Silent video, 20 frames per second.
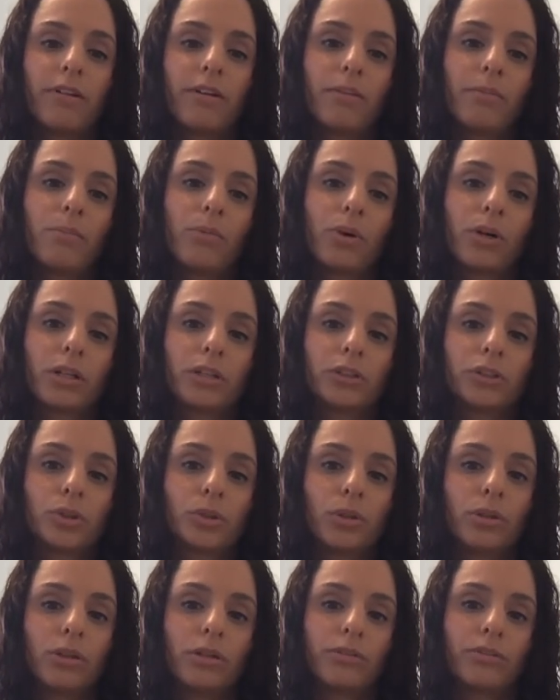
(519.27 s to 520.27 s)
more
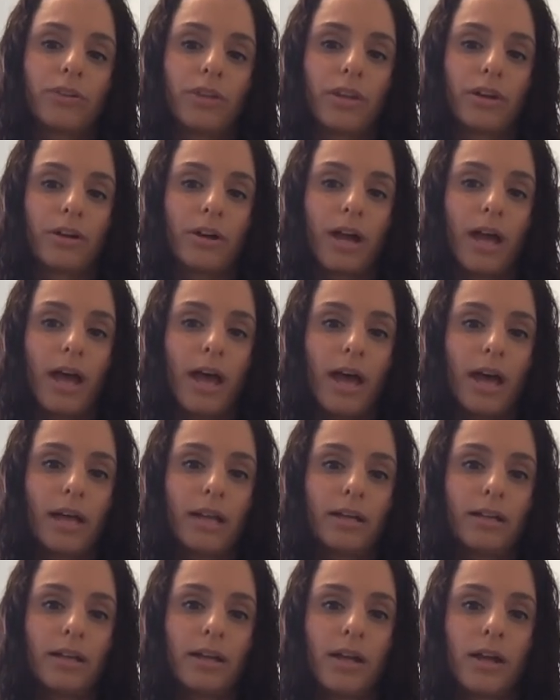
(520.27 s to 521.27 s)
control over their head,
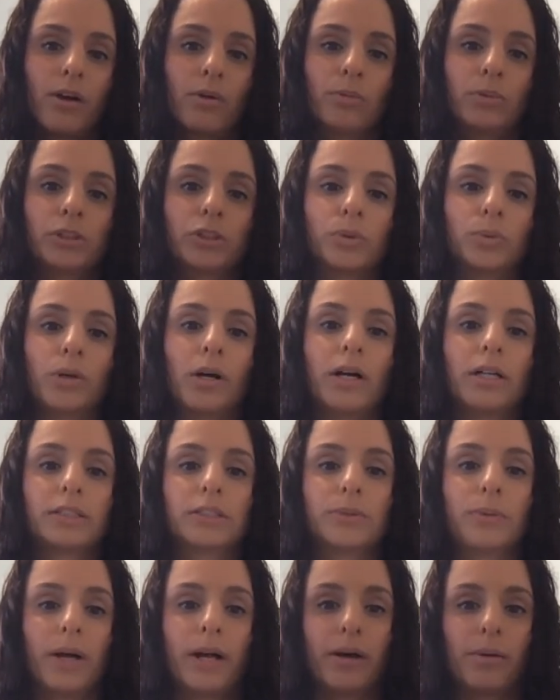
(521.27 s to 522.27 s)
which will
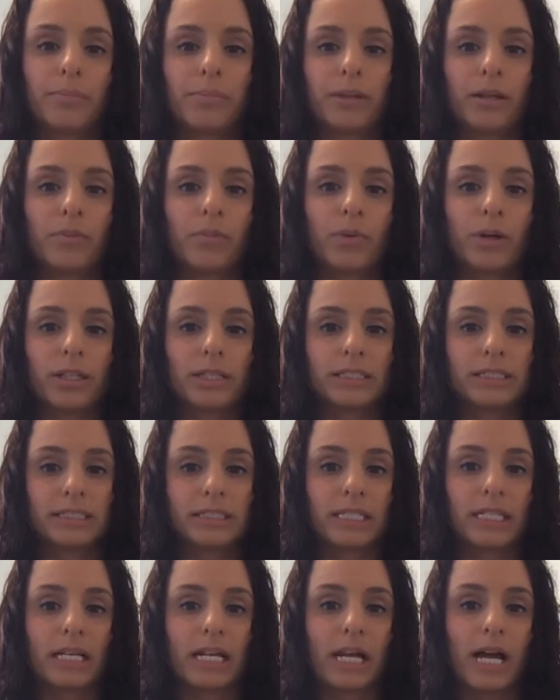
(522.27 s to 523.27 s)
also help them with
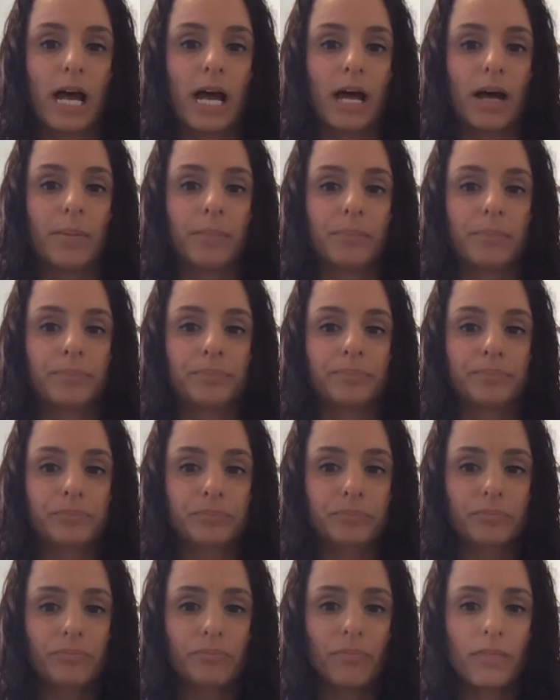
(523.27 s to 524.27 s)
sitting up.
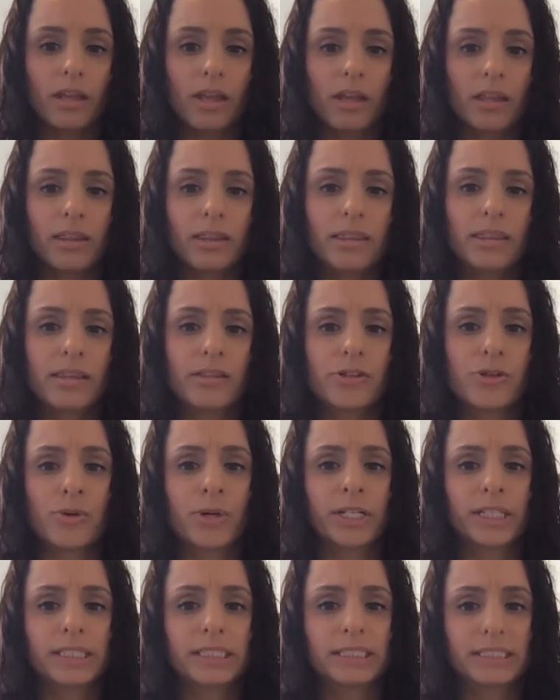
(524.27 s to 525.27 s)

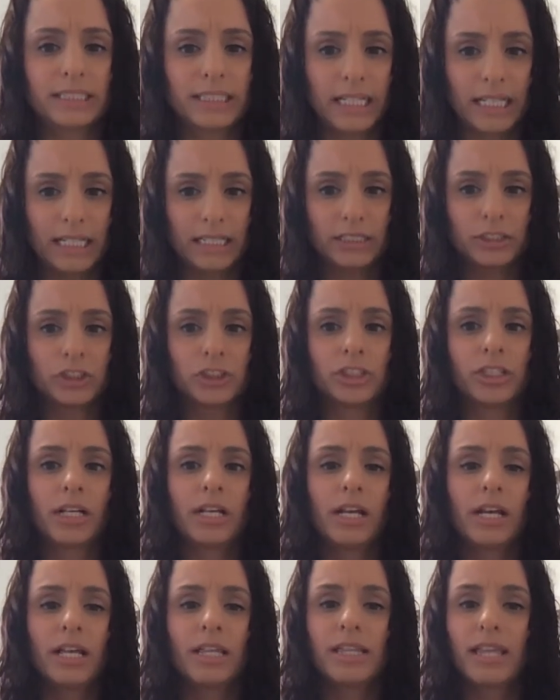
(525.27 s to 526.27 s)
During this stage,
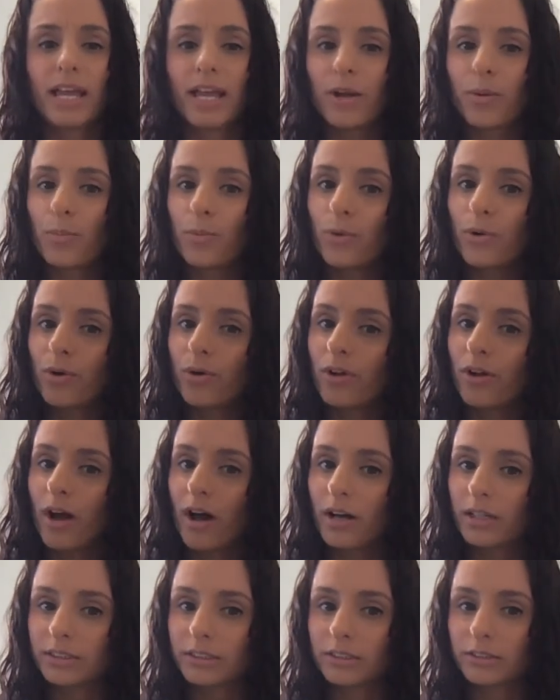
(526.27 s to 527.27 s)
they will
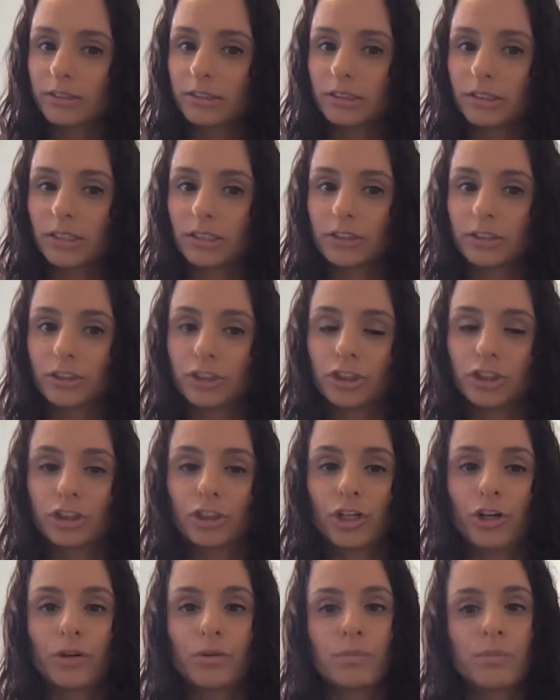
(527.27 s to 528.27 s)
also start to
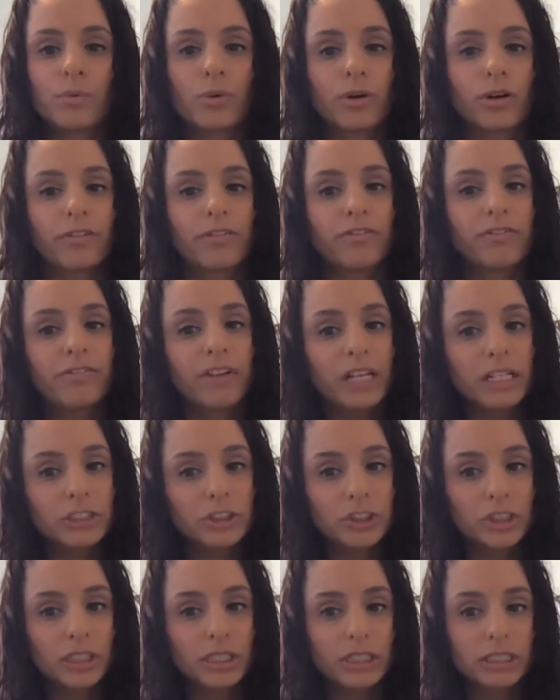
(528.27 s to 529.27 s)
show more
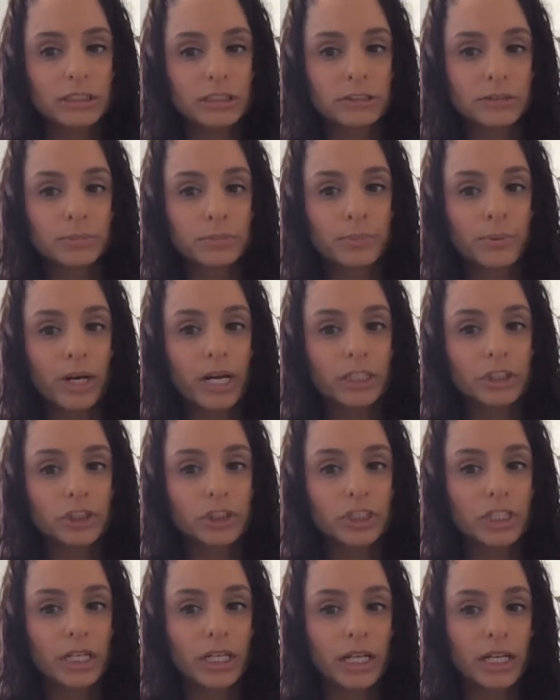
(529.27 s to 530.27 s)
facial
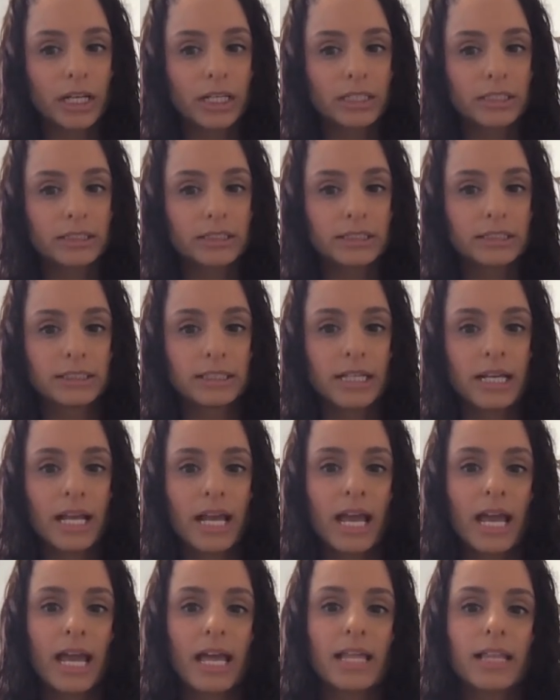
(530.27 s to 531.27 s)
expressions
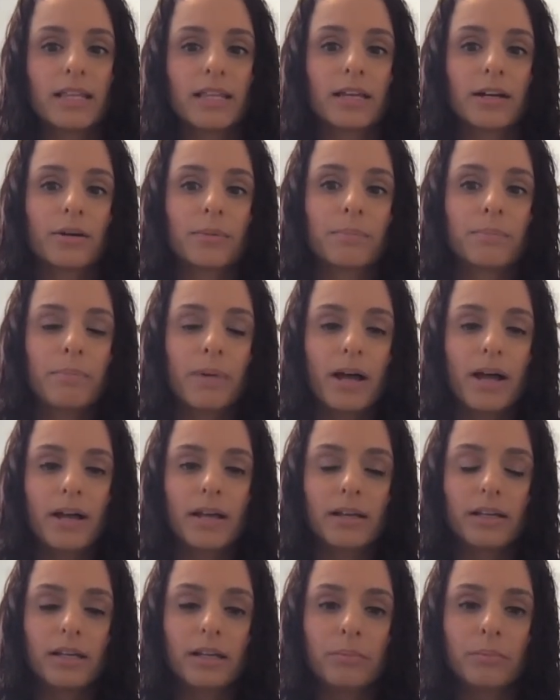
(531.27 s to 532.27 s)
and their
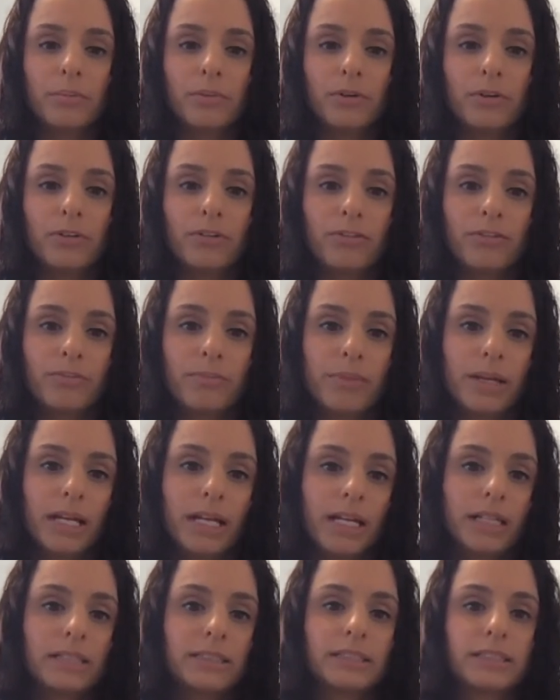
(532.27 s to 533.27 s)
body
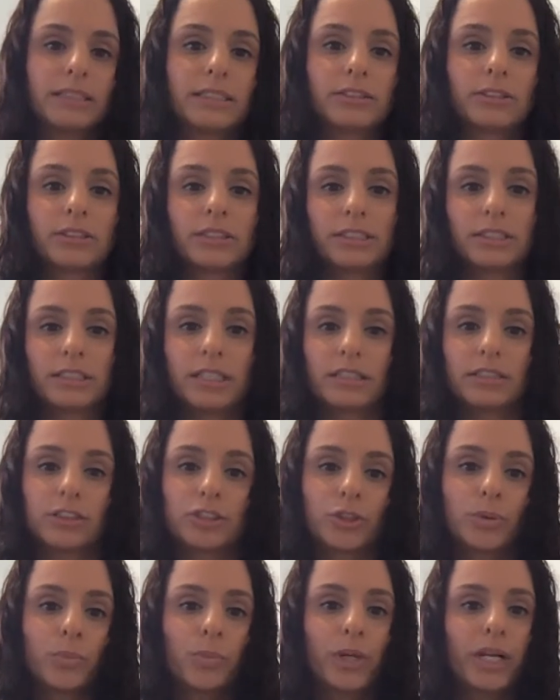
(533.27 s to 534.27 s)
movements. They'll start
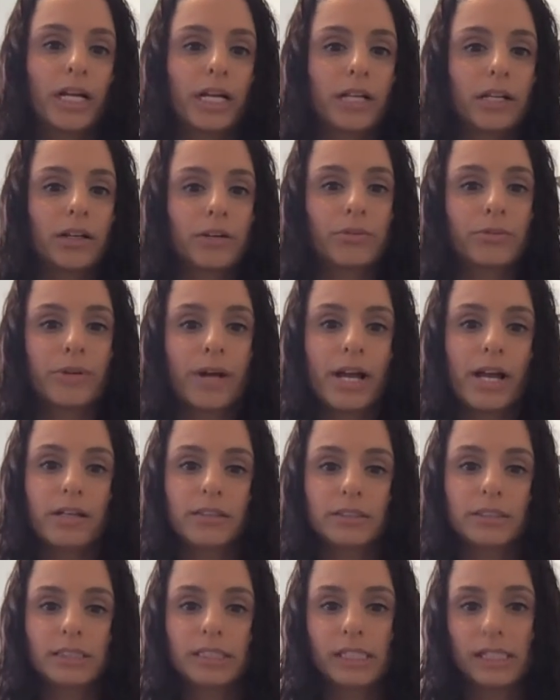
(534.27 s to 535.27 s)
to wiggle
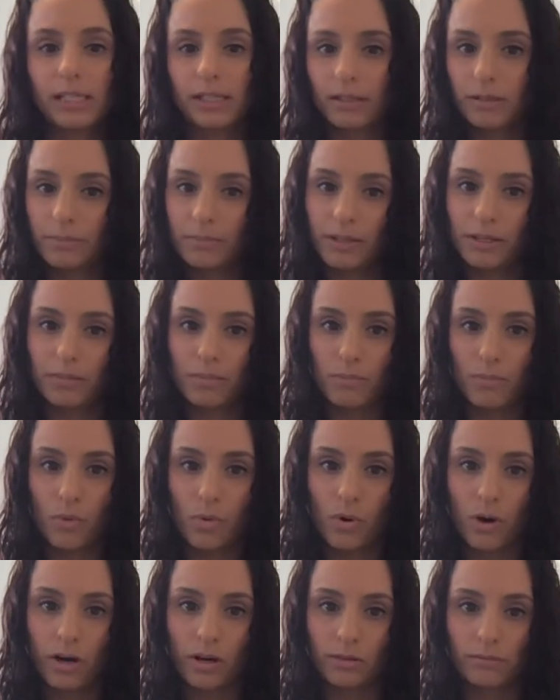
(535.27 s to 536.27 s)
around a little bit
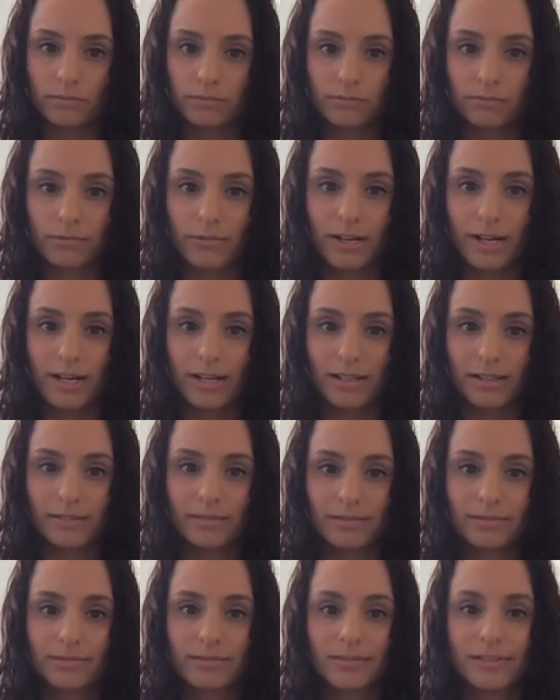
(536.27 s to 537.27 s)
more, okay?
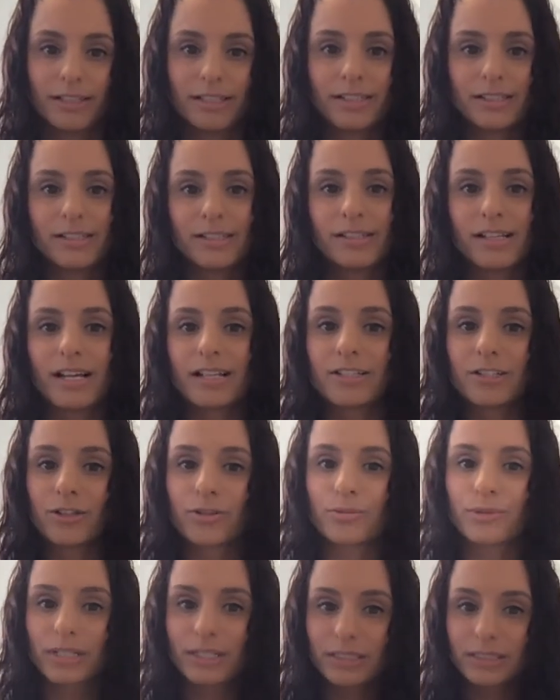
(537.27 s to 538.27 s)
That's
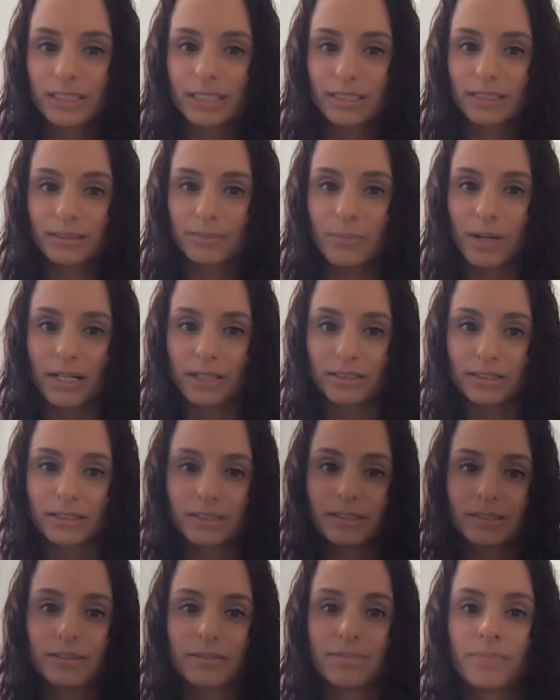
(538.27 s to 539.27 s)
three to six
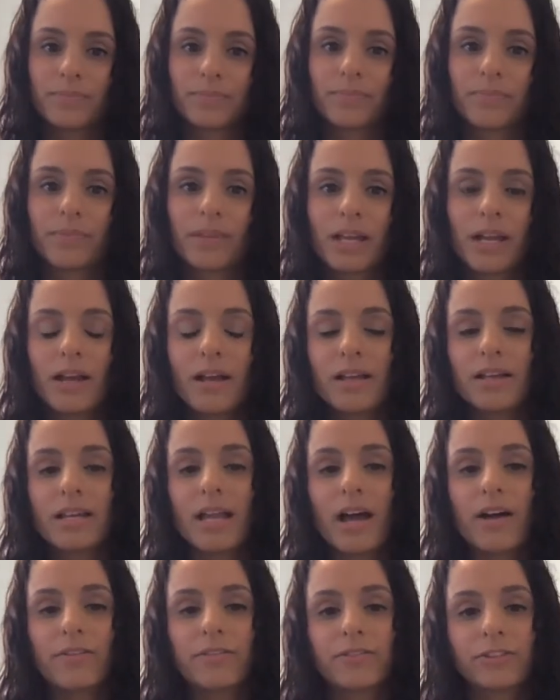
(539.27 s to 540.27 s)
months.
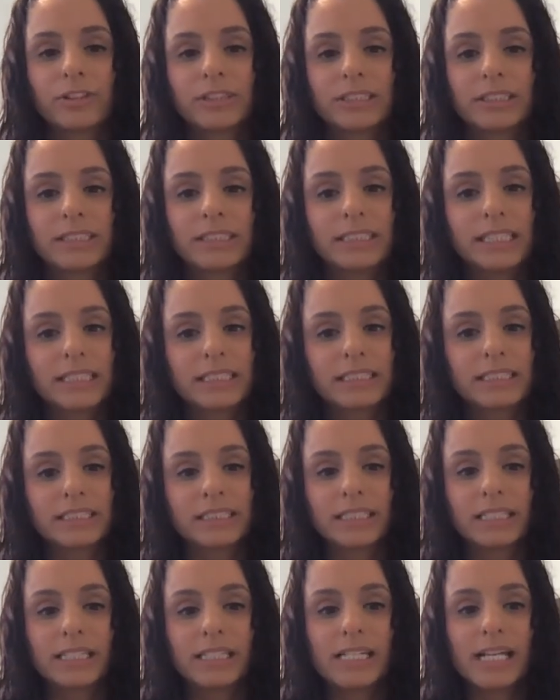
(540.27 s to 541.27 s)
Now for six
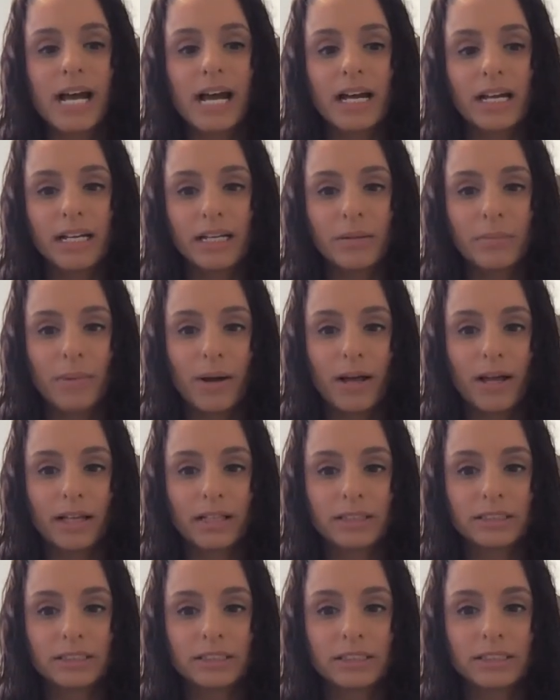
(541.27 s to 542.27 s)
to nine
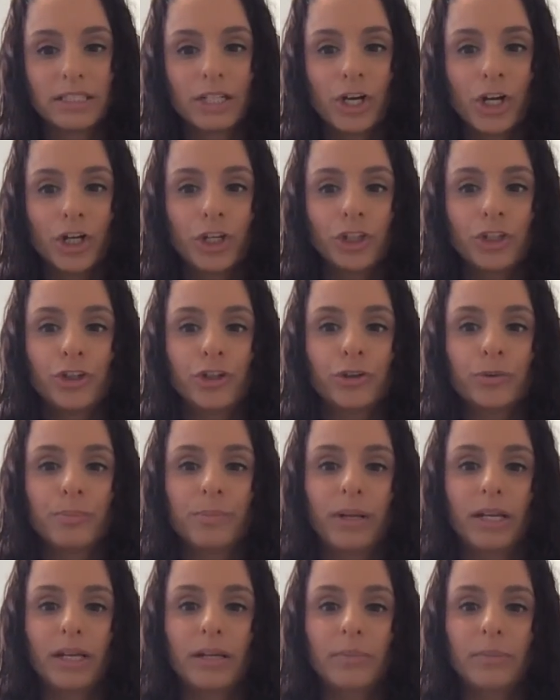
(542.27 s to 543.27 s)
months, your
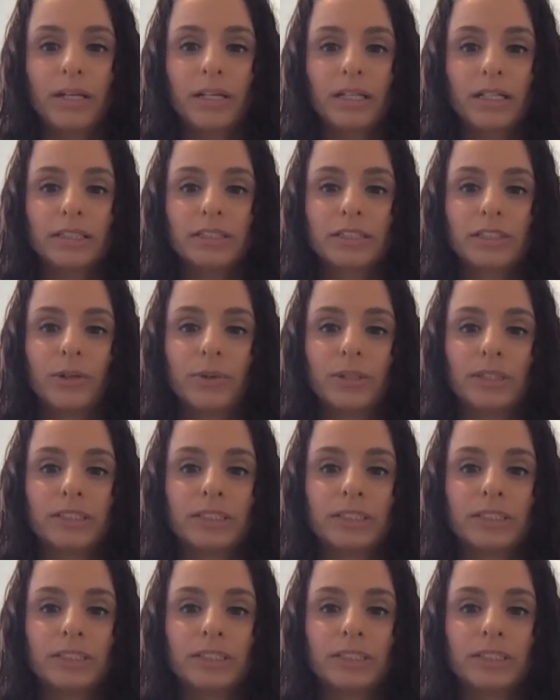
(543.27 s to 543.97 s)
baby is going